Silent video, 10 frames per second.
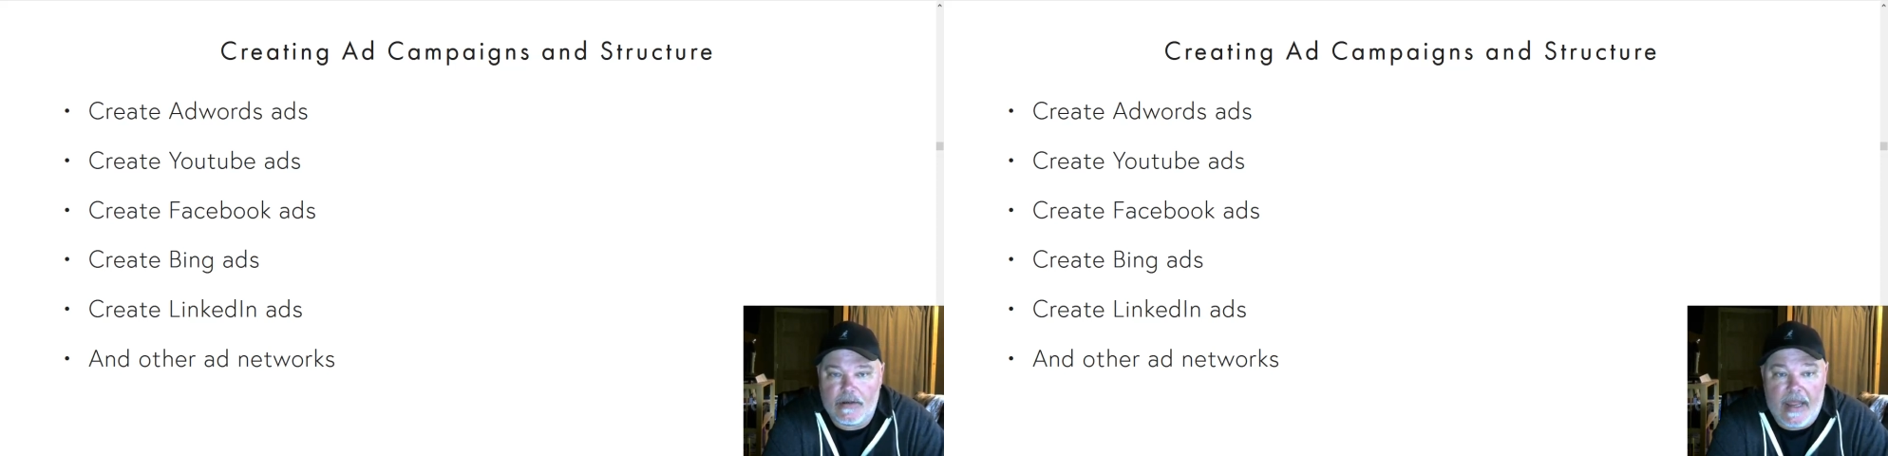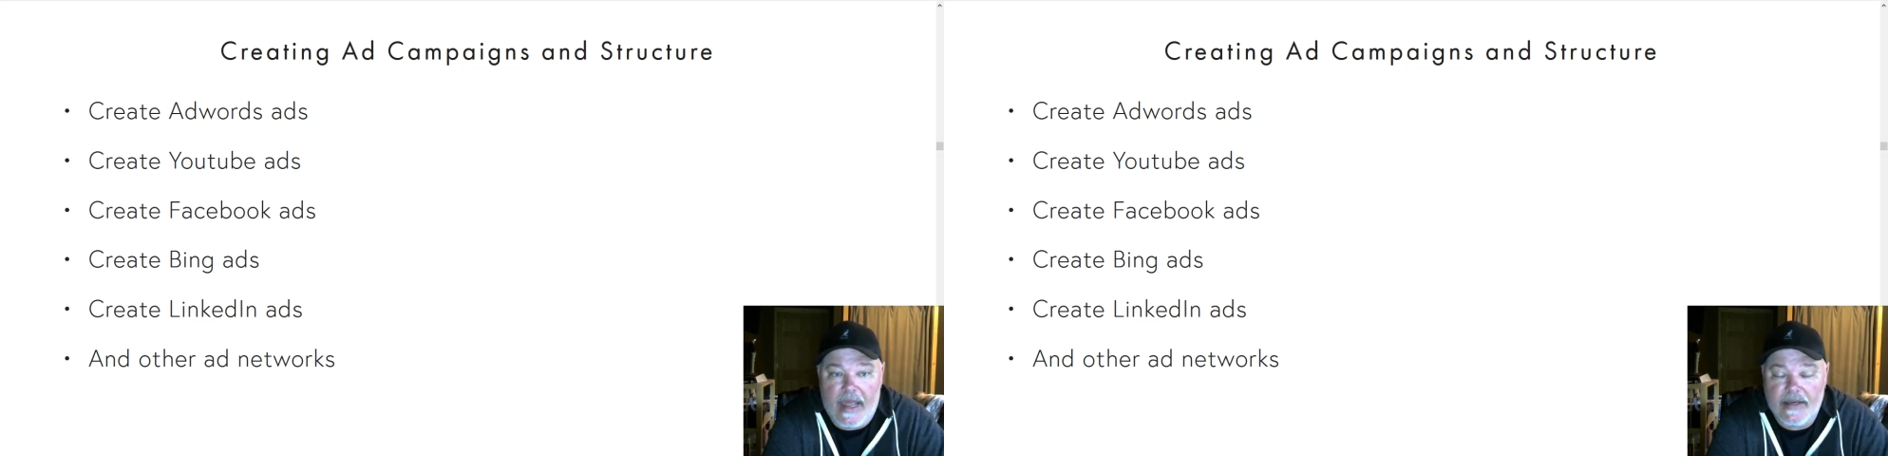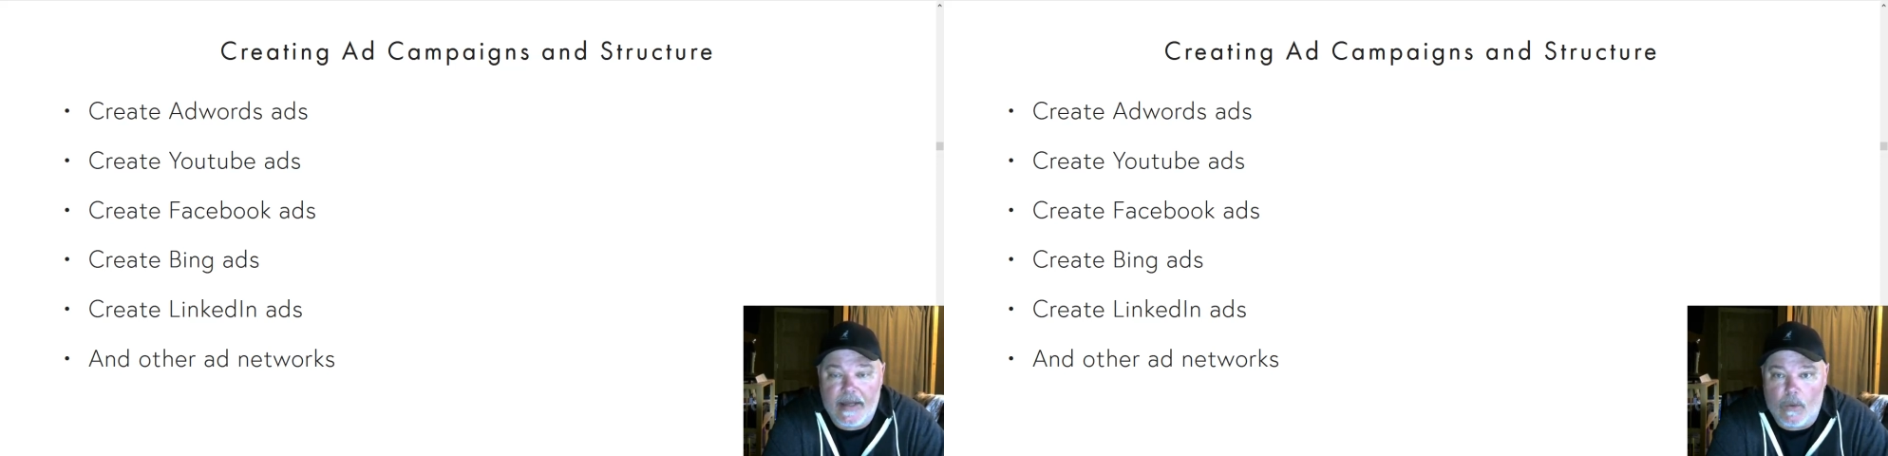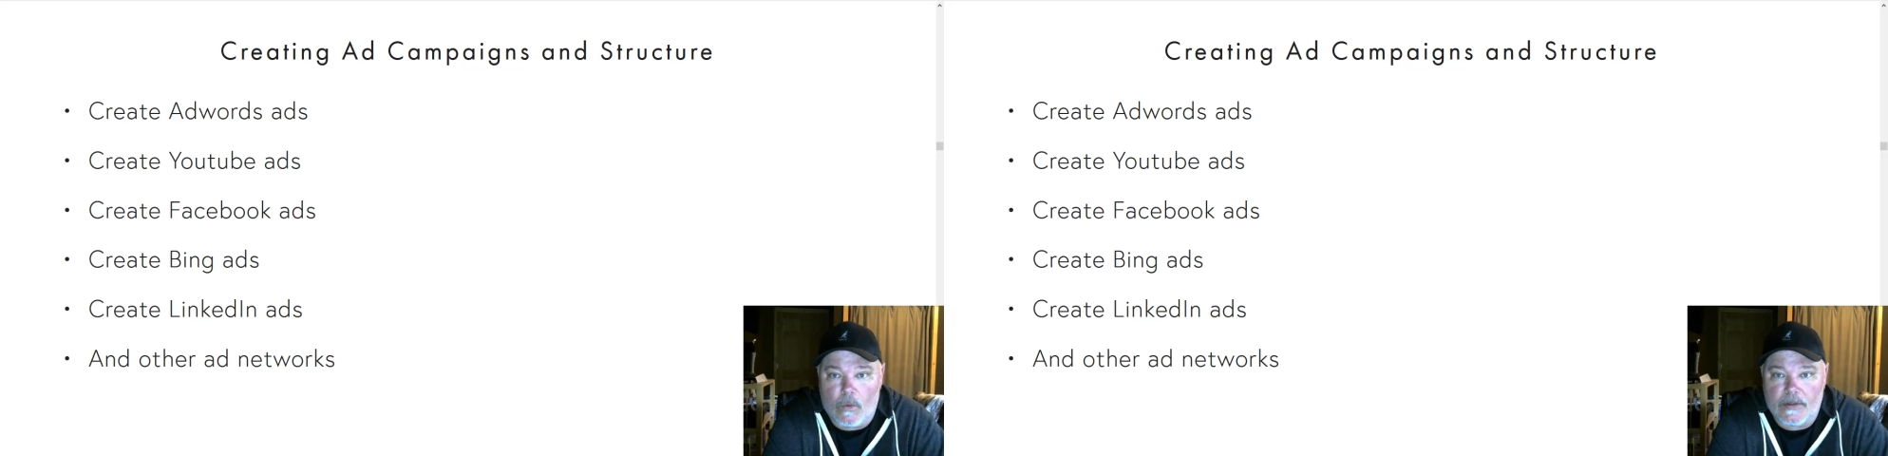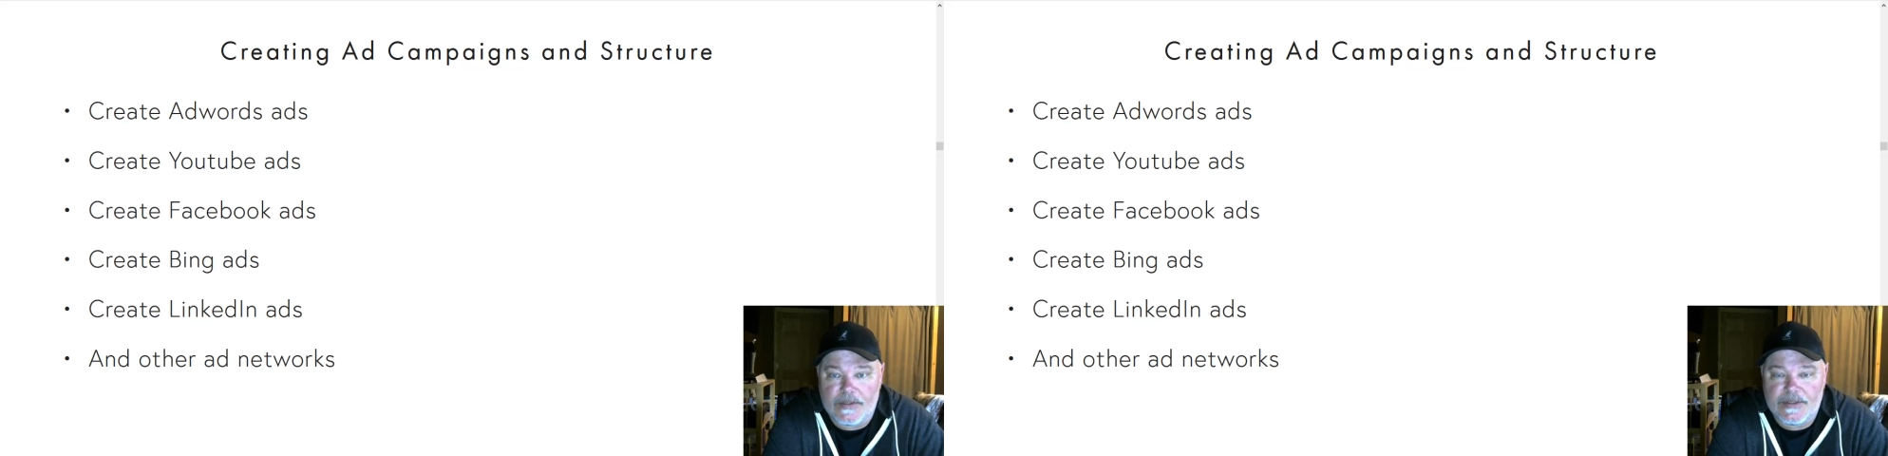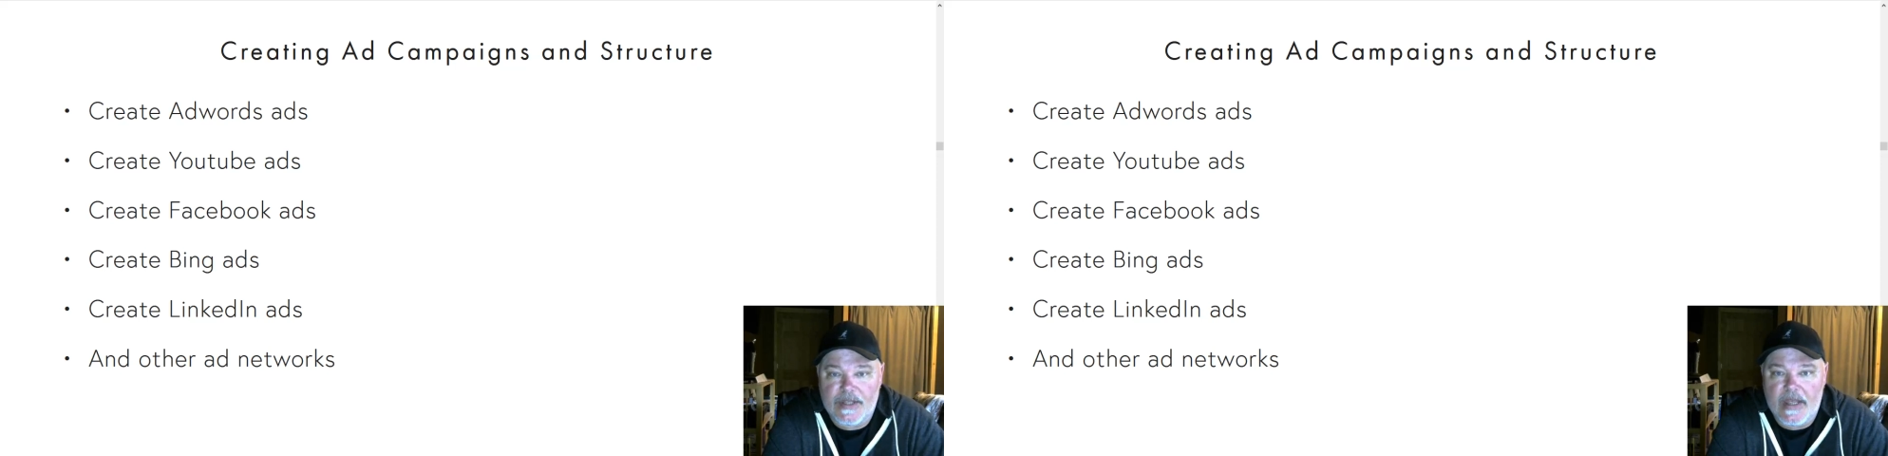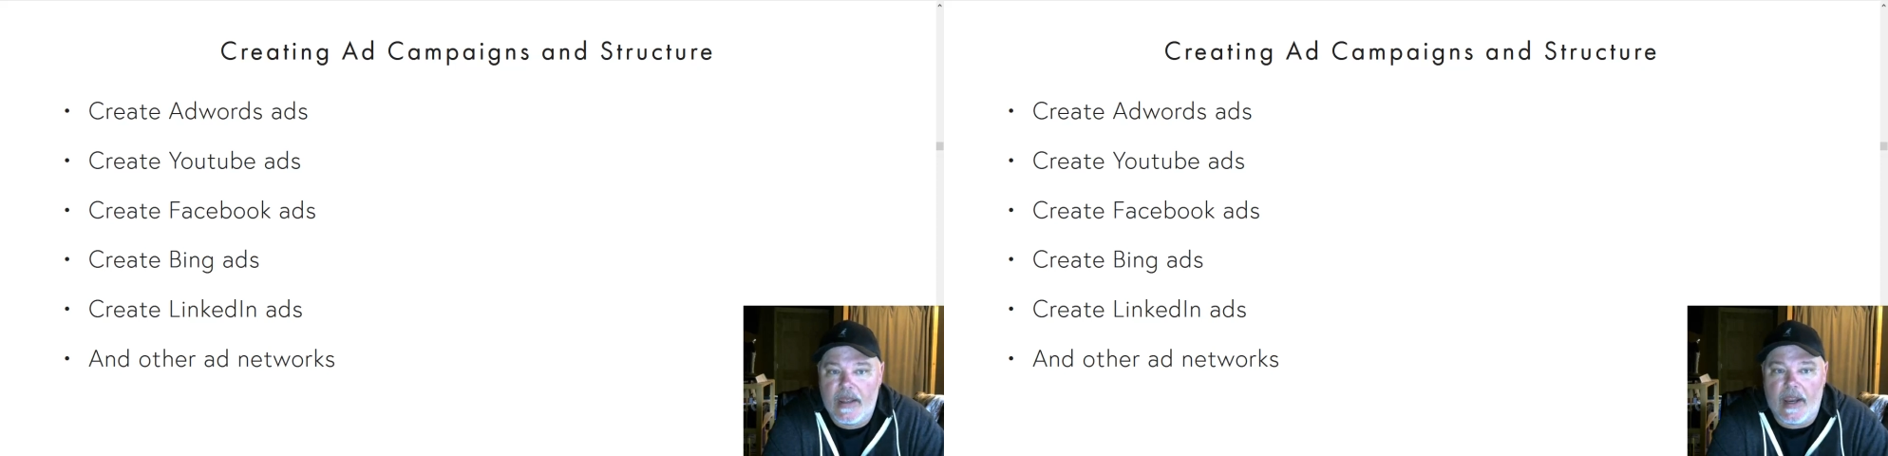networks